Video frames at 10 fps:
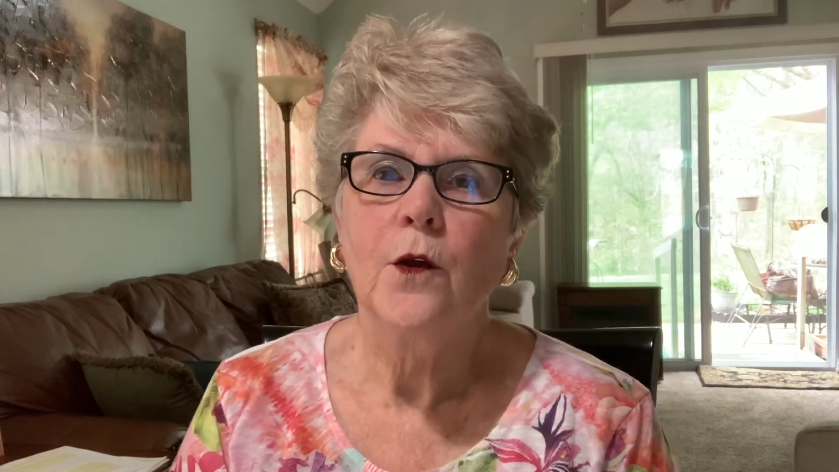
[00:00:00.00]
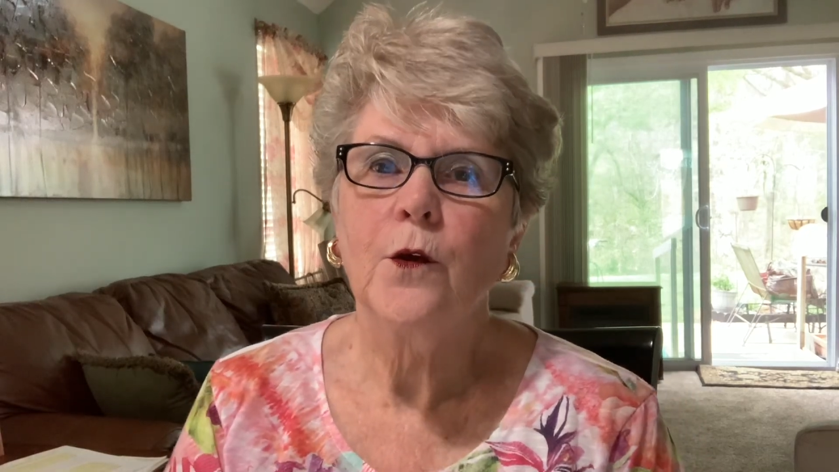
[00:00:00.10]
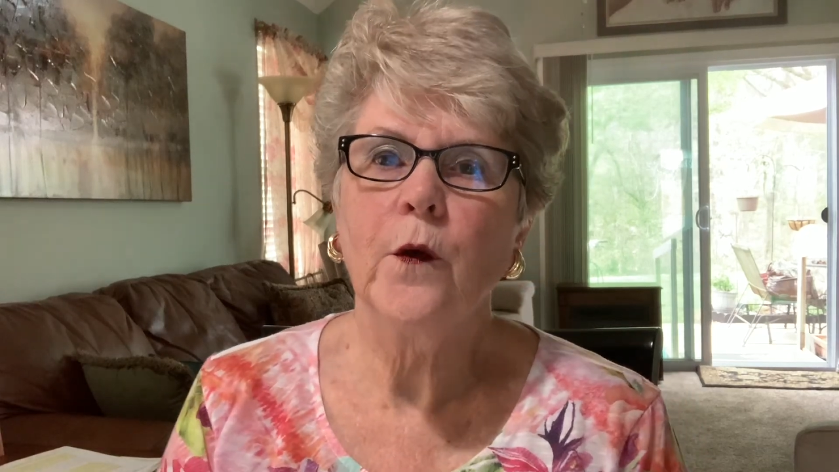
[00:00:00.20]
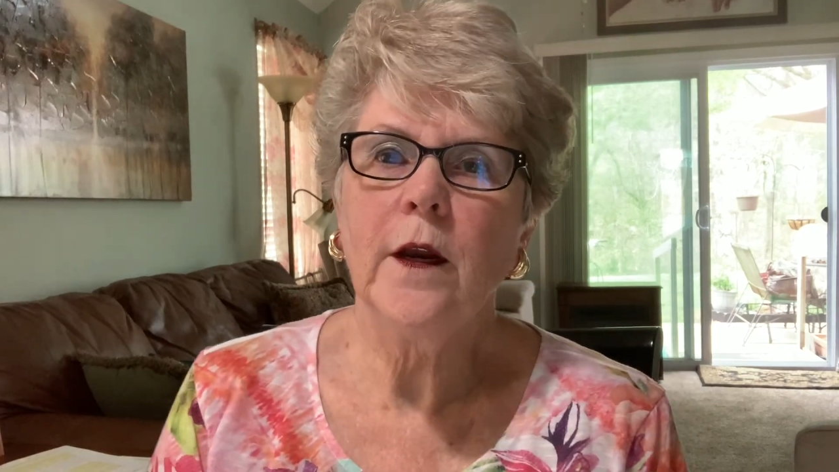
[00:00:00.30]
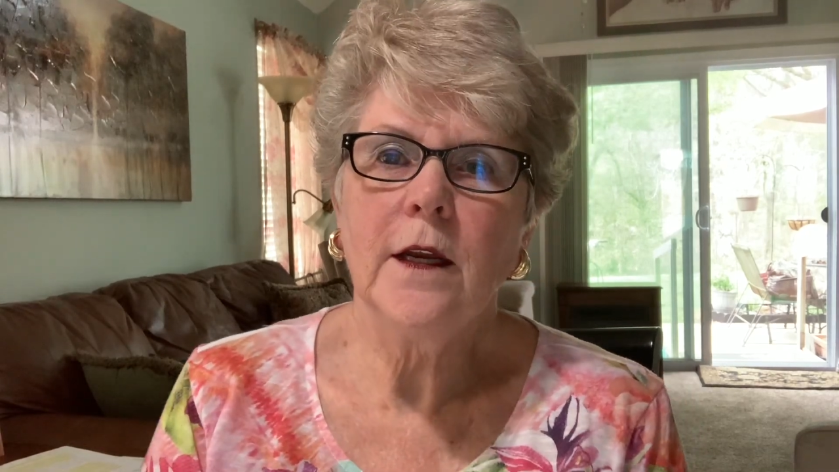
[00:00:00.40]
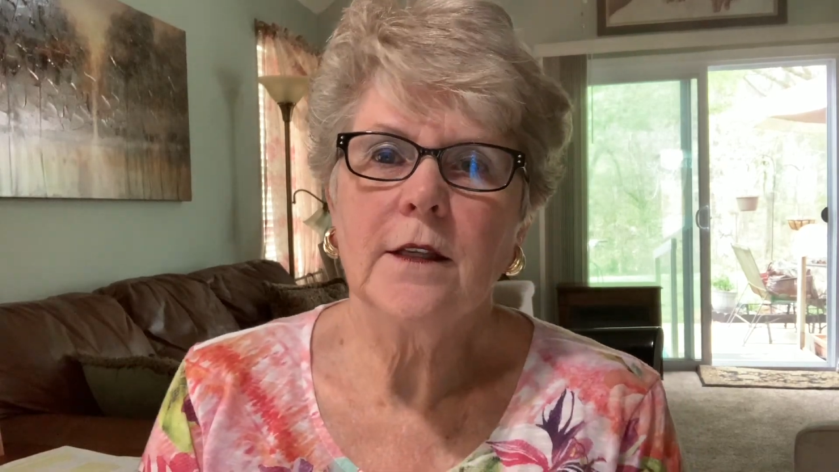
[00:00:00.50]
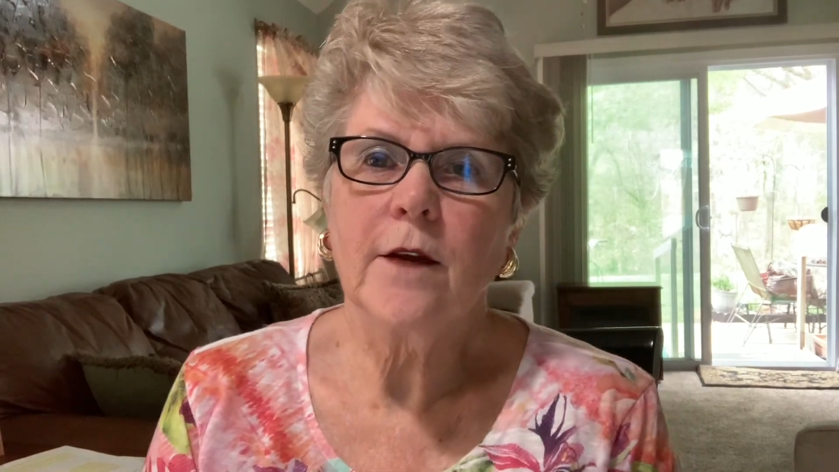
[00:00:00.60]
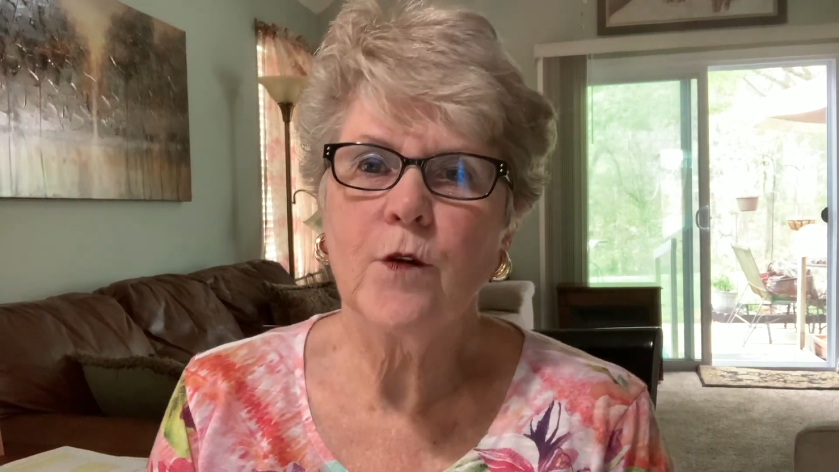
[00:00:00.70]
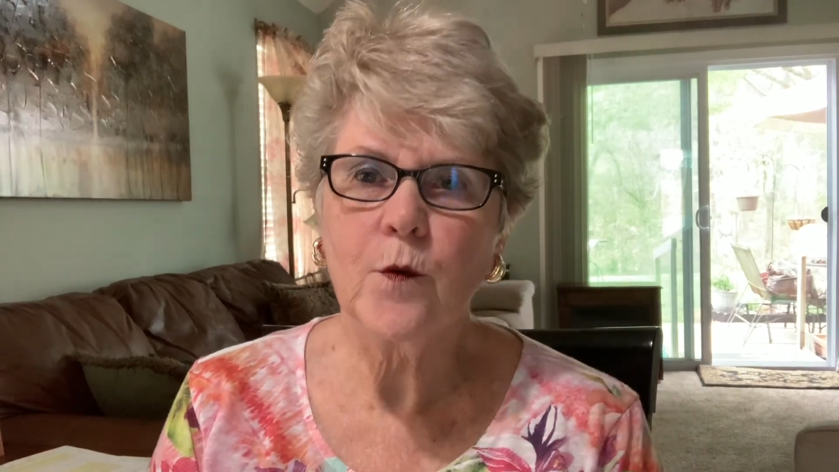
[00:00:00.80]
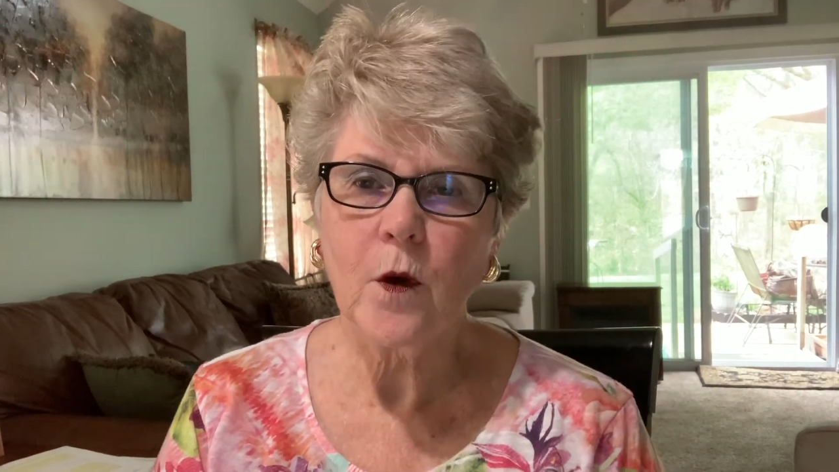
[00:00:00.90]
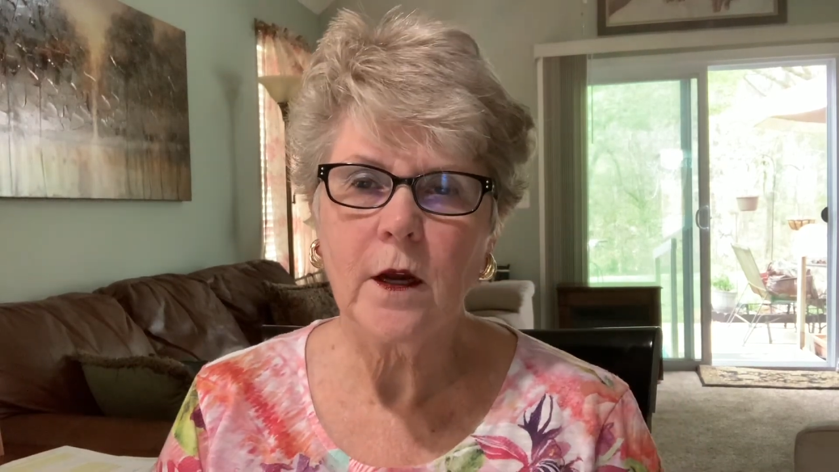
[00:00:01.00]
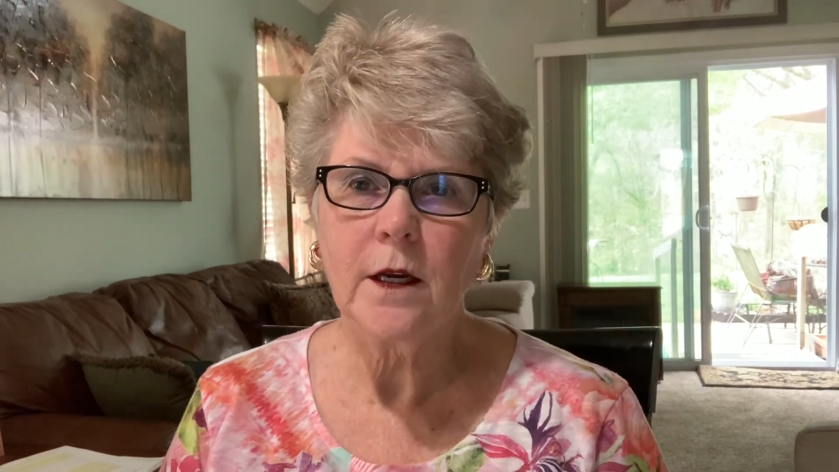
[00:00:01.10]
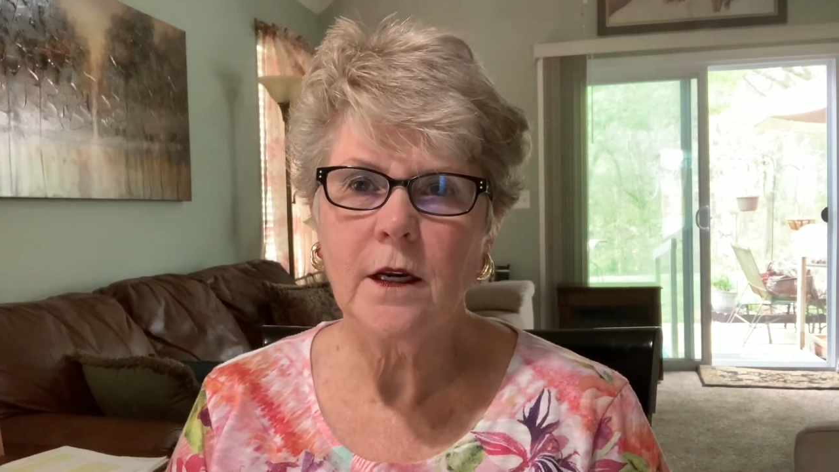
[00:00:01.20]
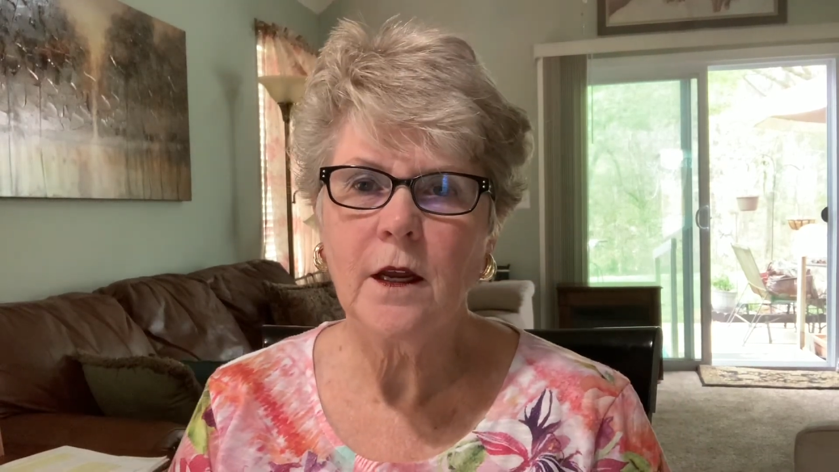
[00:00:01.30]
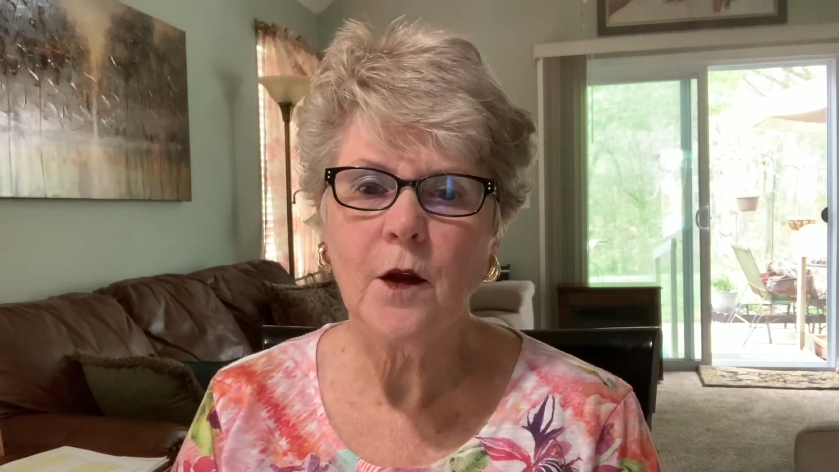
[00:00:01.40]
Greetings,
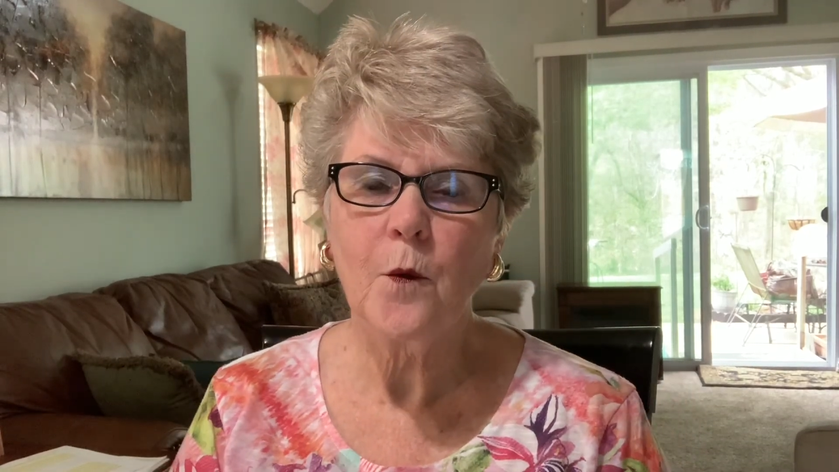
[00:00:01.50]
everyone.